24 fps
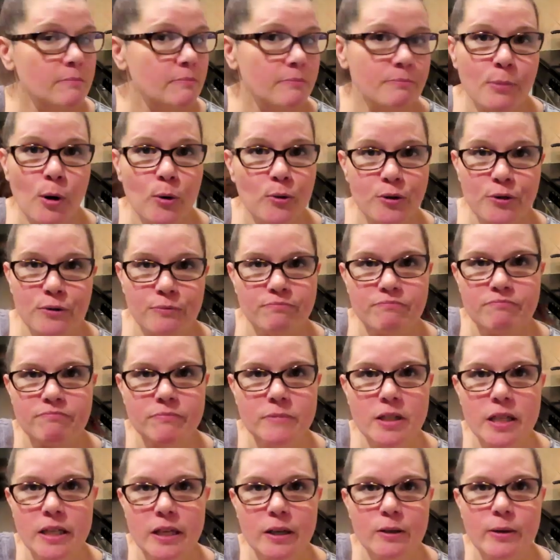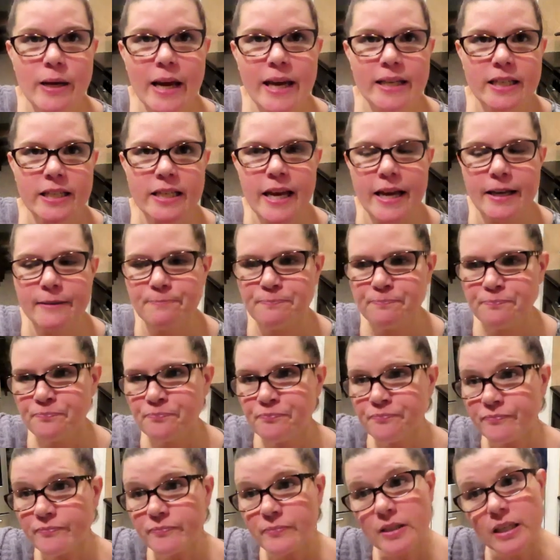Both are, you know, hand in hand.
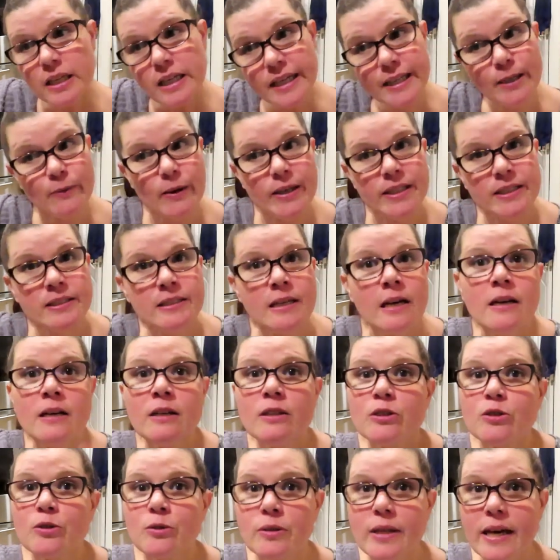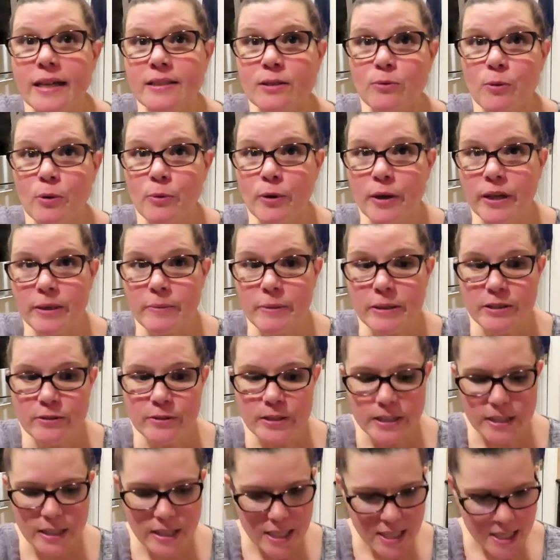Anyways, so that's what we're going to be doing
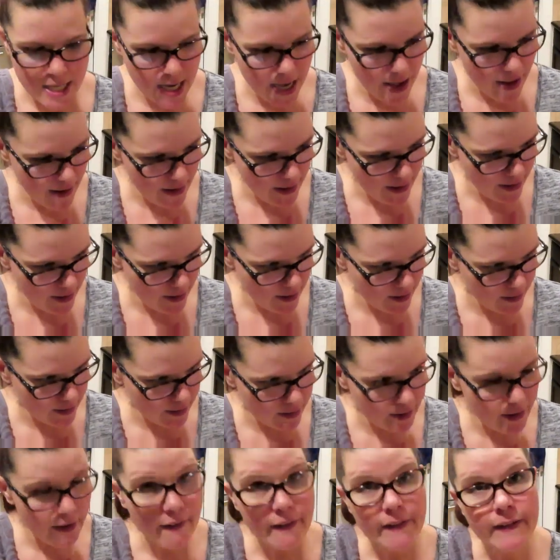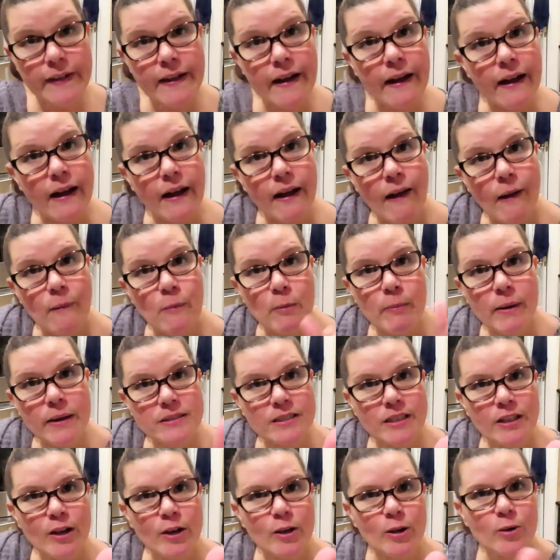today, and yeah, I'm about
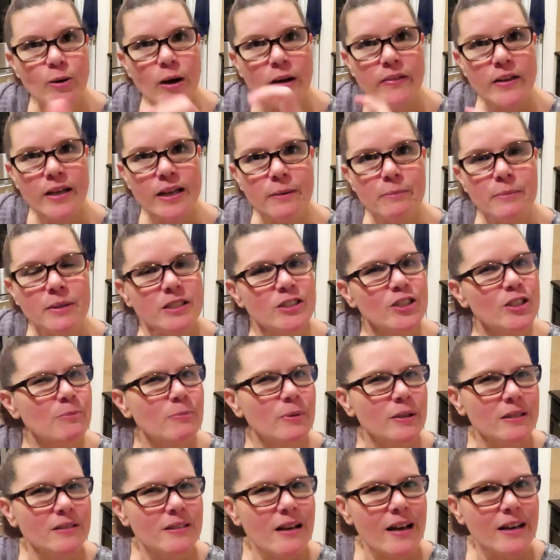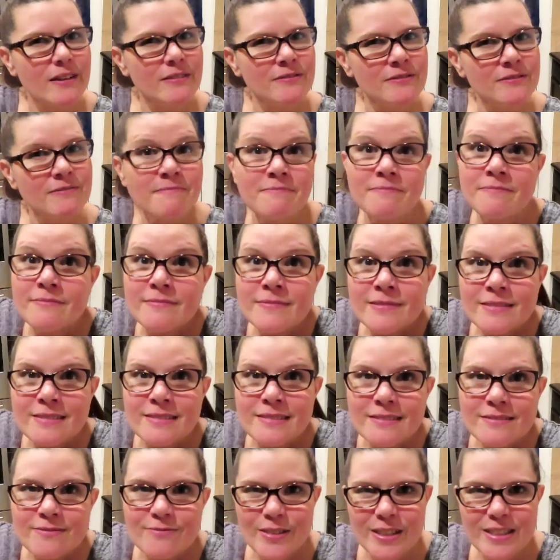to go. I think I'm going to jump on a live.
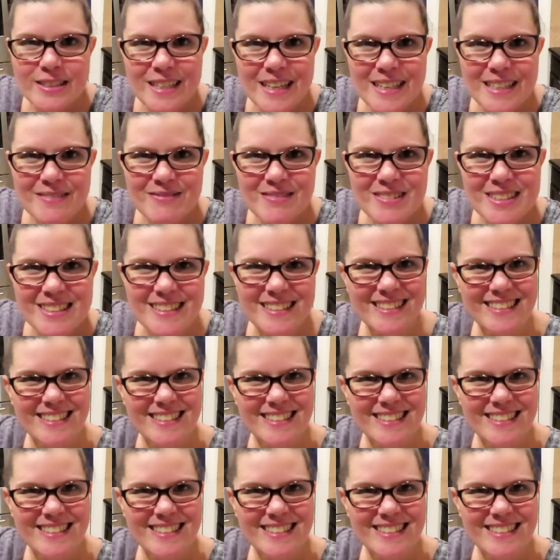Fun times.